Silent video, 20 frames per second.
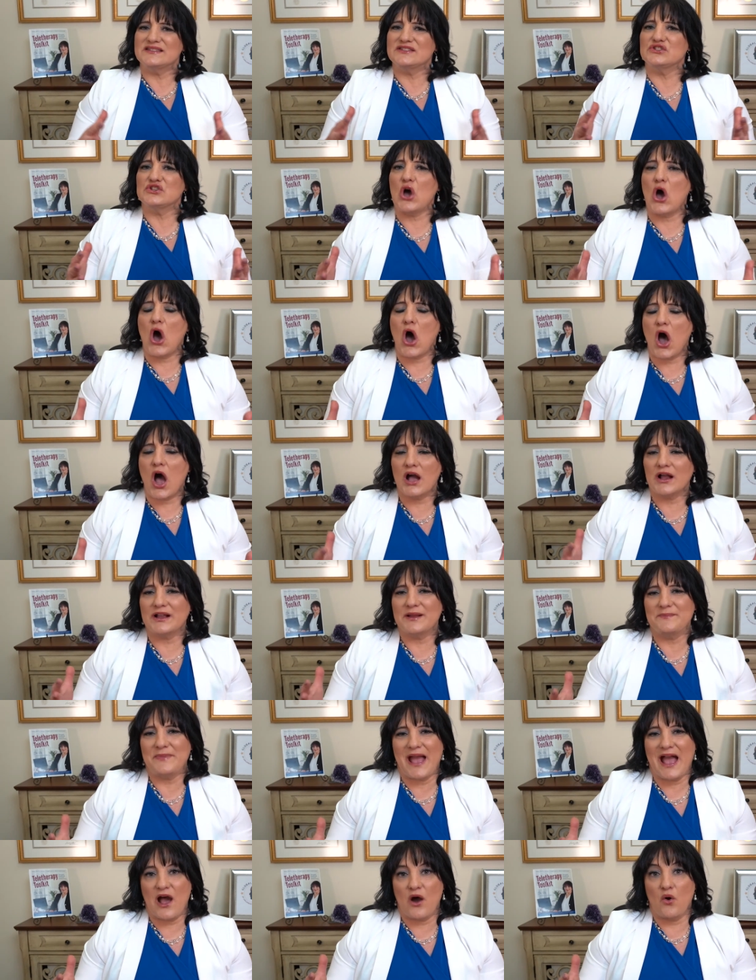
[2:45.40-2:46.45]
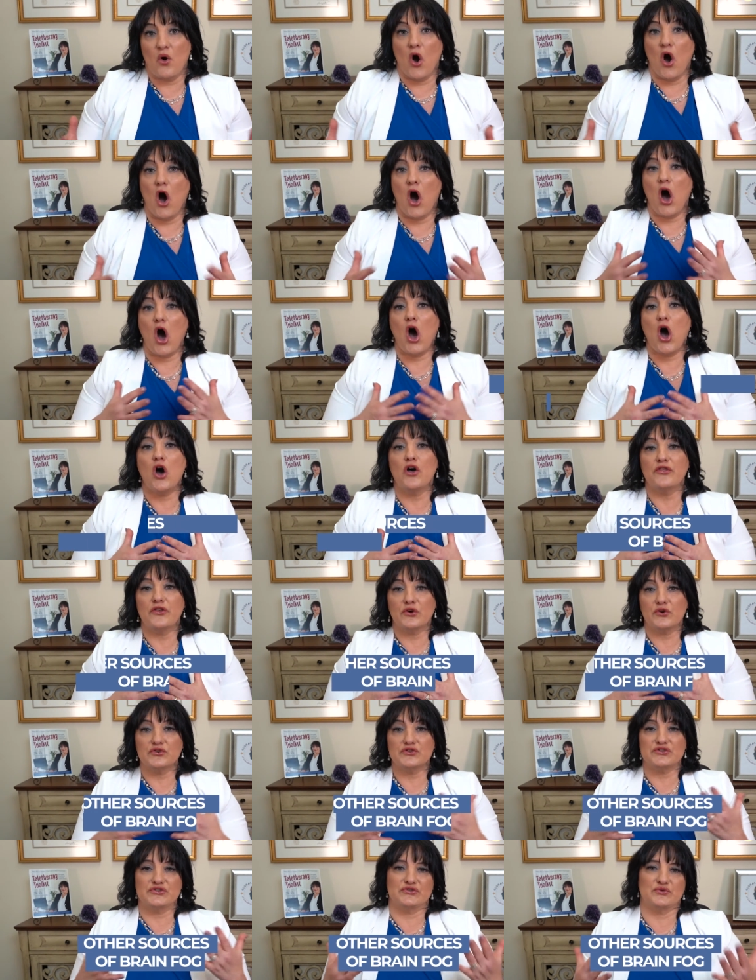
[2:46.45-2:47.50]
talk about
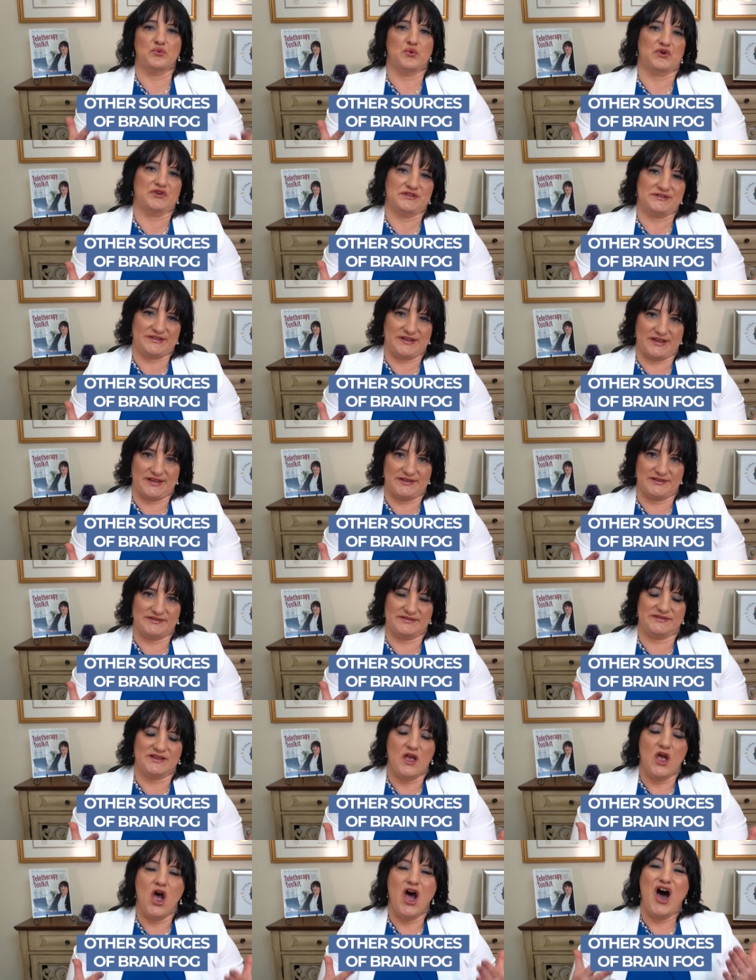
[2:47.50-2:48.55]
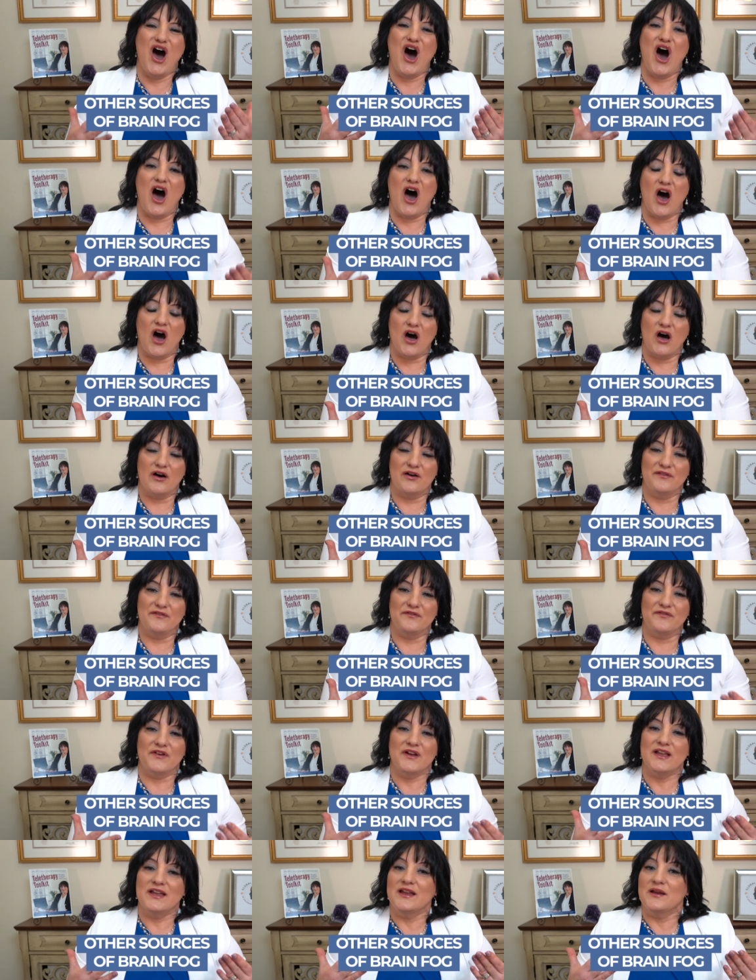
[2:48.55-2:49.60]
other sources
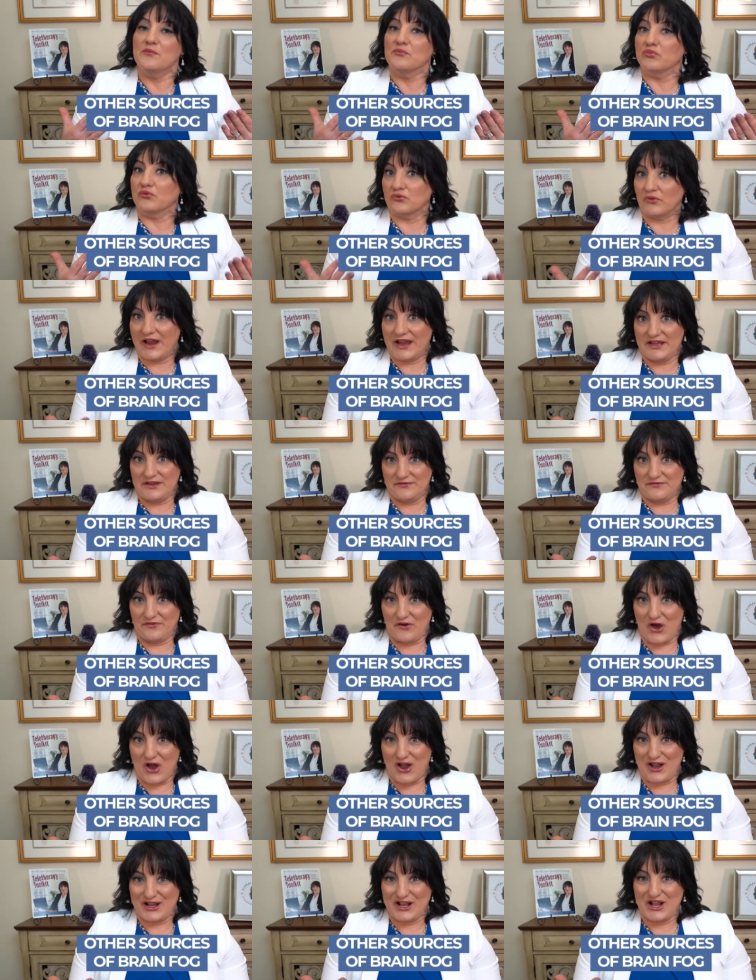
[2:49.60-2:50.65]
of brain fog.